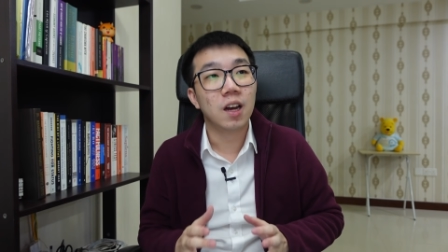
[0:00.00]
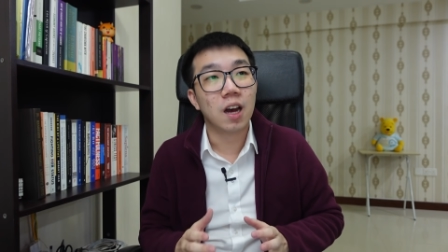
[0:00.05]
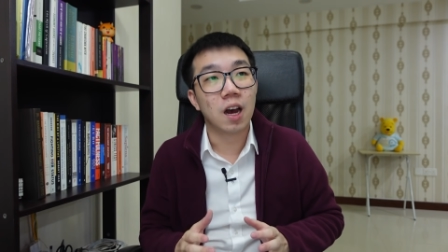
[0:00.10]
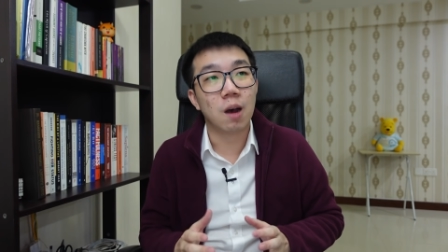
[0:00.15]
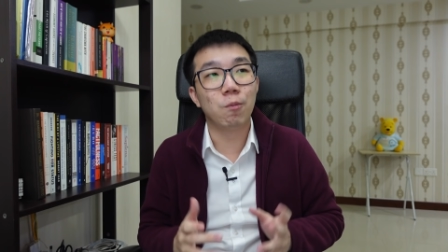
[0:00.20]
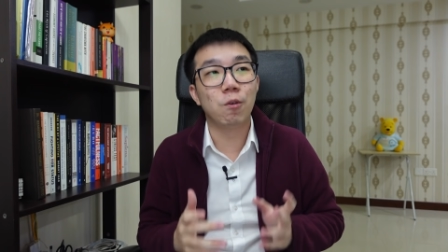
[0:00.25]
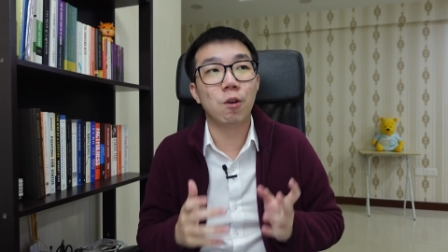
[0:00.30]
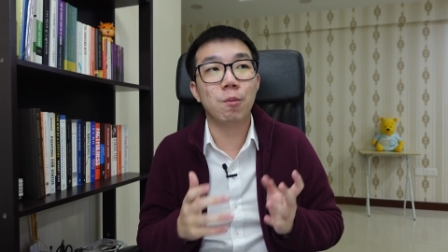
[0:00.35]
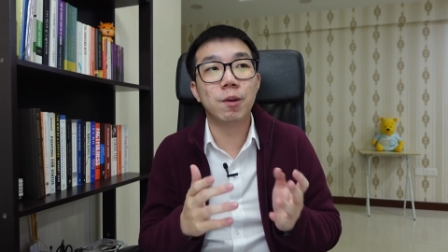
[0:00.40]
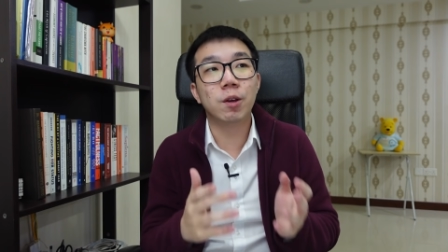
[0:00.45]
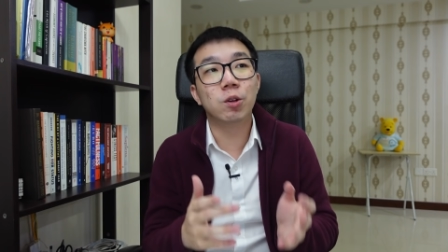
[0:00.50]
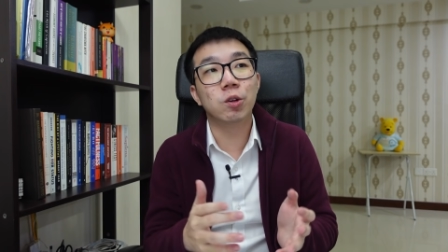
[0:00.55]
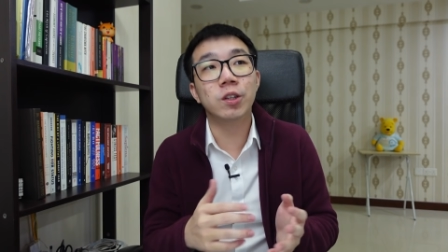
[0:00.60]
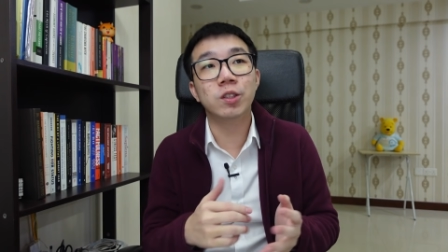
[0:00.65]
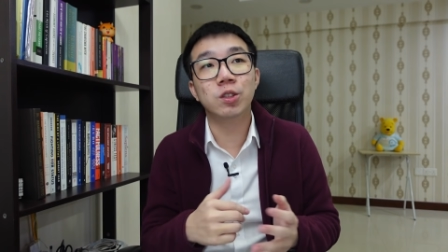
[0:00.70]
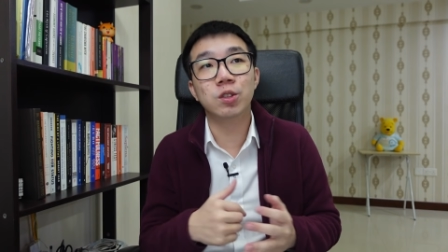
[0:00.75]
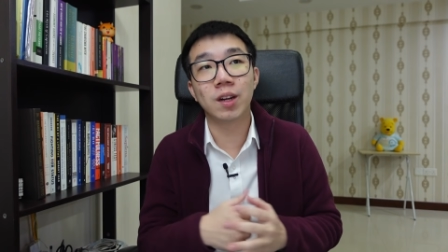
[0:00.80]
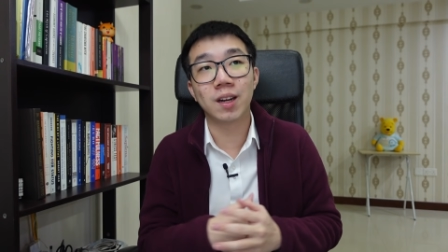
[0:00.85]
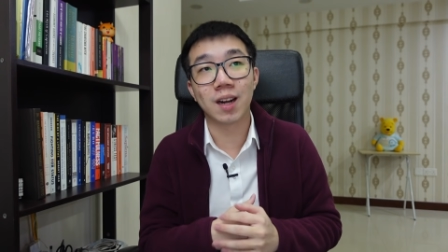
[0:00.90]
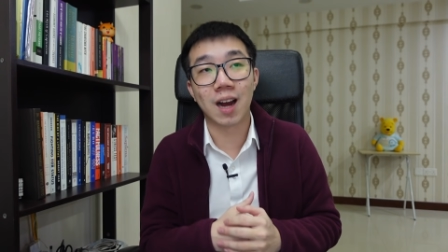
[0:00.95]
Um, we'll be going
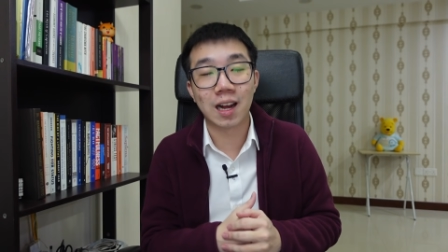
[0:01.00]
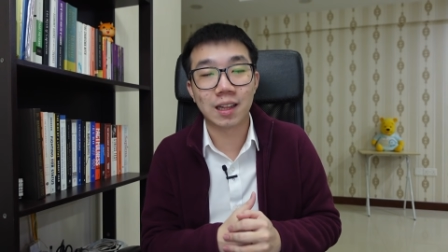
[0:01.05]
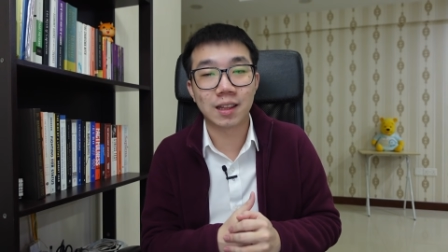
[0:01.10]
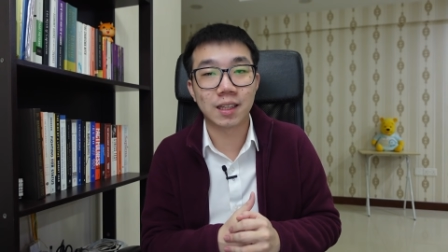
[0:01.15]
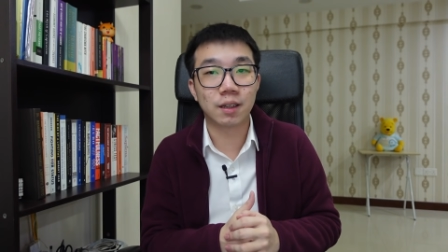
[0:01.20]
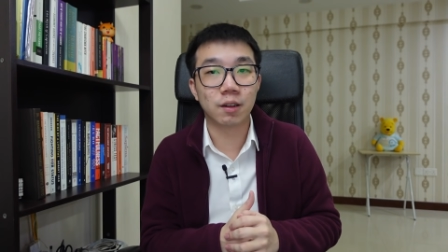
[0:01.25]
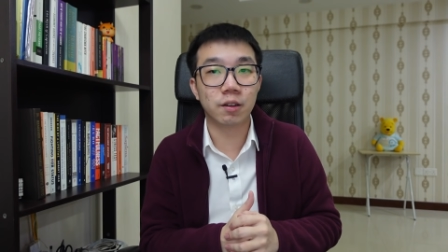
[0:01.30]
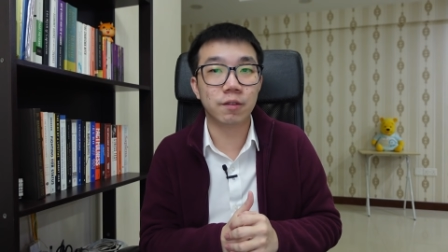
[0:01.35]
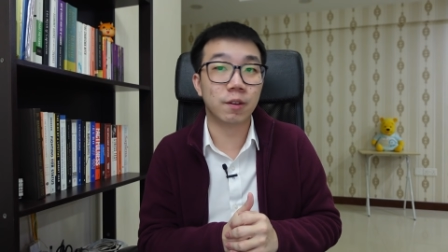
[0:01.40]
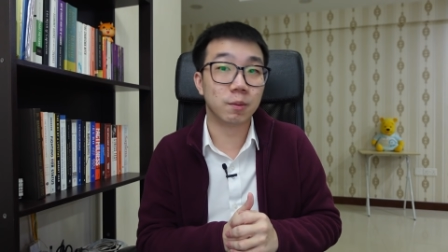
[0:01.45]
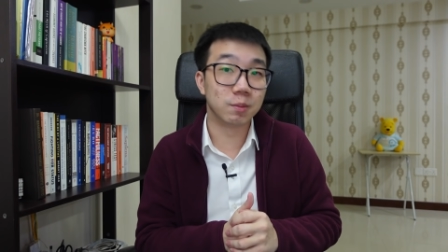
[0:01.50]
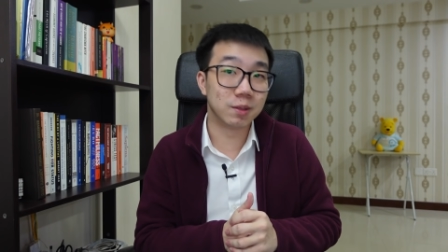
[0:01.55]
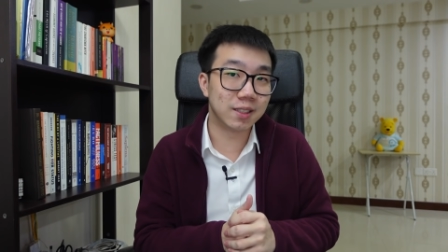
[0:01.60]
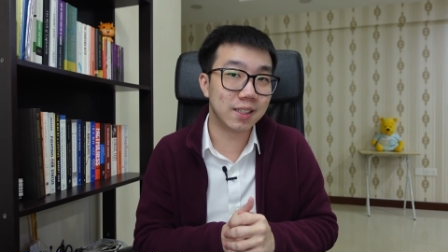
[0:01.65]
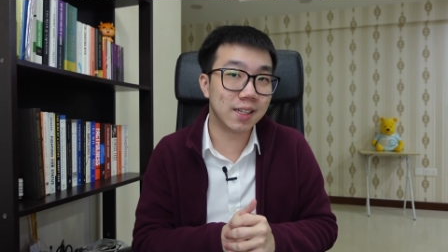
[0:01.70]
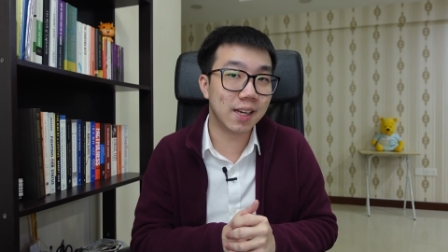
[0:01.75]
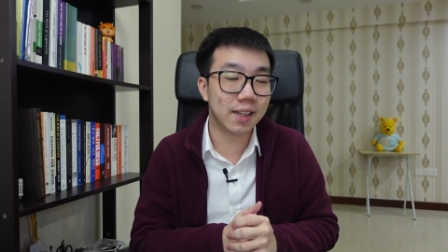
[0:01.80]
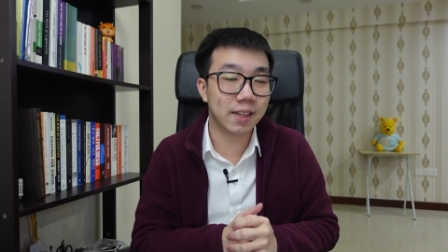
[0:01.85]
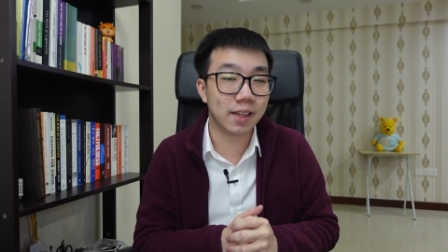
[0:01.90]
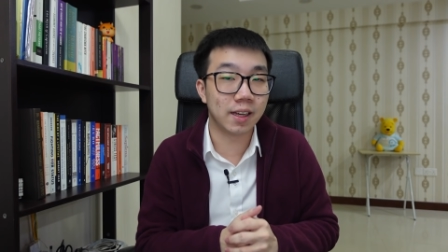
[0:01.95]
through an article from
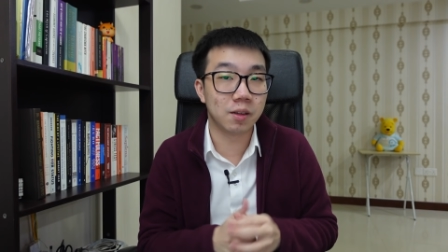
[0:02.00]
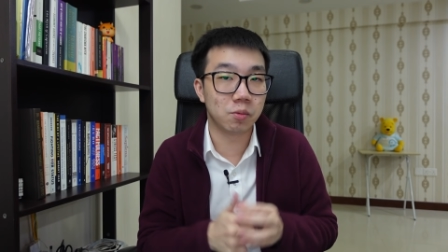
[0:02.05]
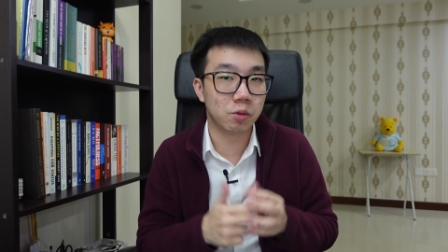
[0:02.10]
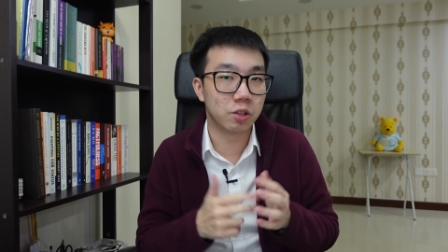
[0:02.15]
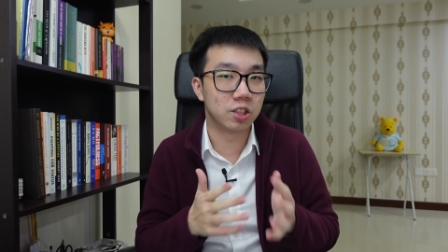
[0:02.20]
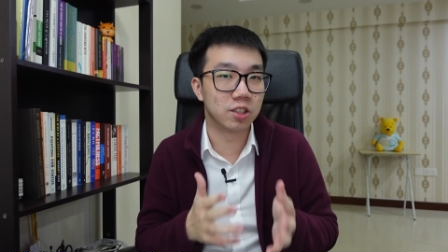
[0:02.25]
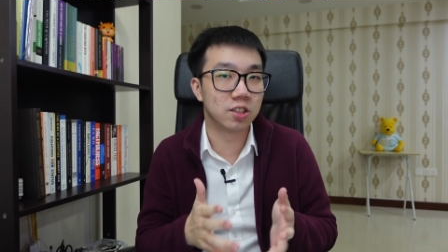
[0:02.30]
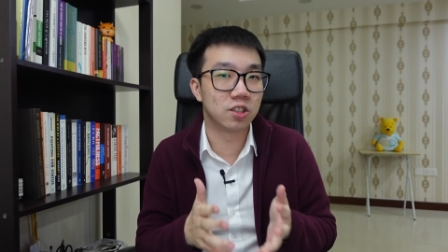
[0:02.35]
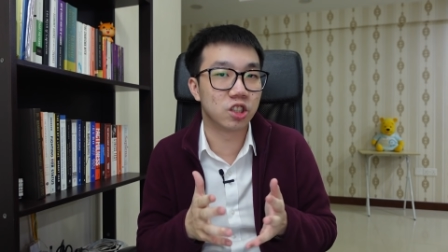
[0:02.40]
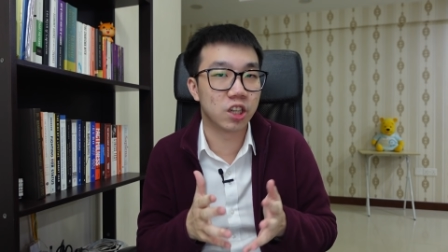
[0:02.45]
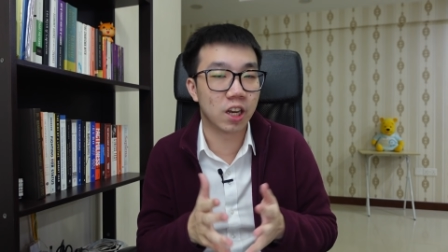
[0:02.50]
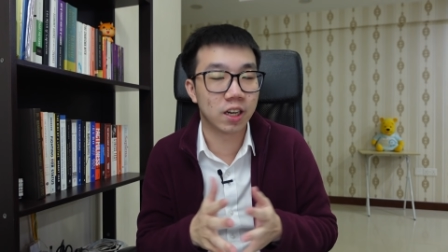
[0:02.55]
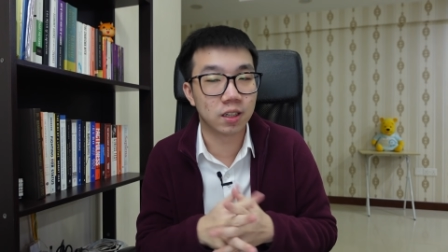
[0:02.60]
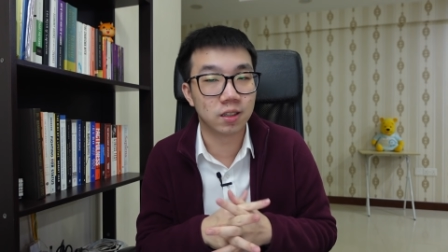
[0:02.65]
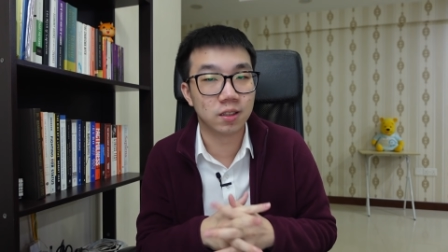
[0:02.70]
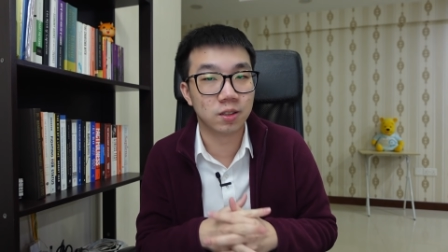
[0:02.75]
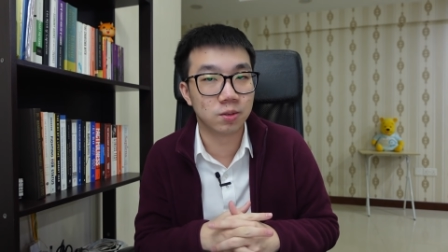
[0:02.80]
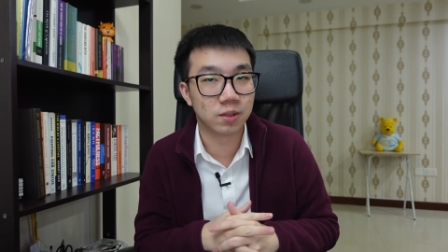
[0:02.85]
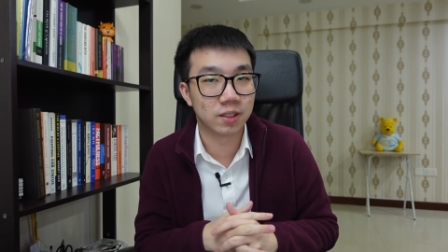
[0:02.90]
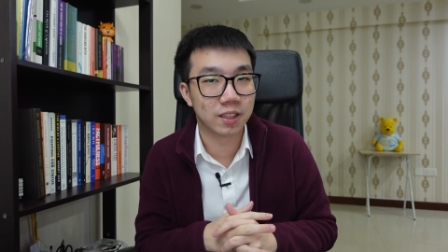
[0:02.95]
CNA, which is Channel
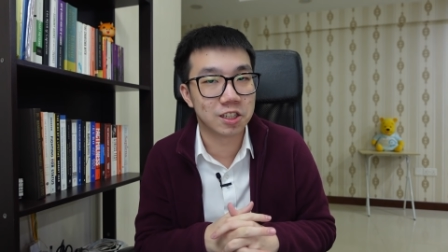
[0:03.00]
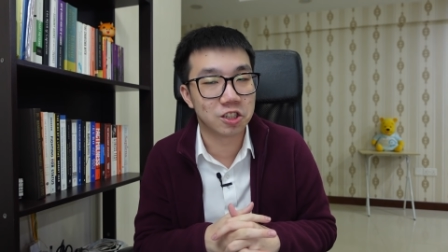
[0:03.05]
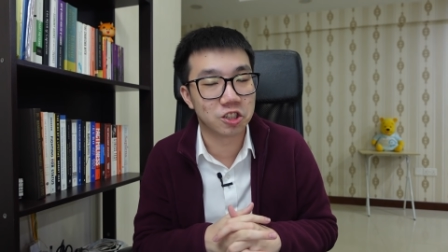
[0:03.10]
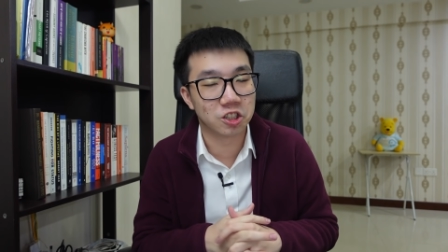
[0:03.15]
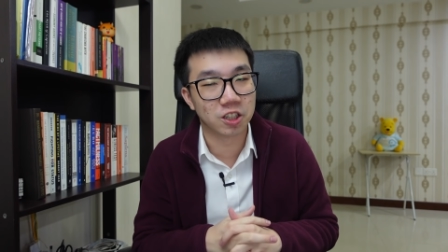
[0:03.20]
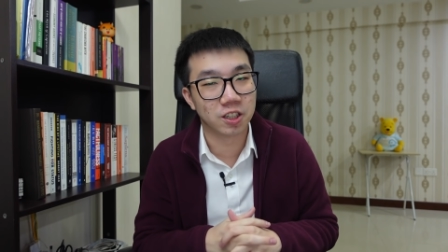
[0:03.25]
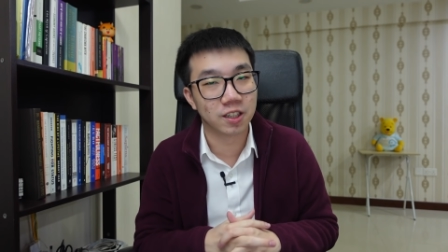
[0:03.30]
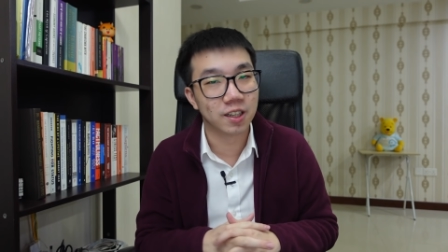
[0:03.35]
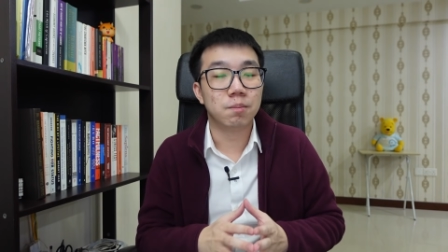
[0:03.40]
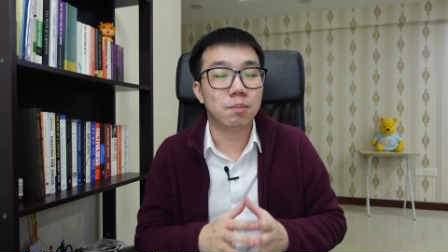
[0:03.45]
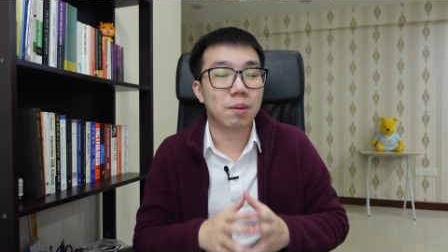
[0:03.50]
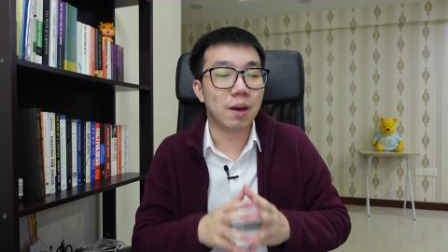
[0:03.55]
News Asia.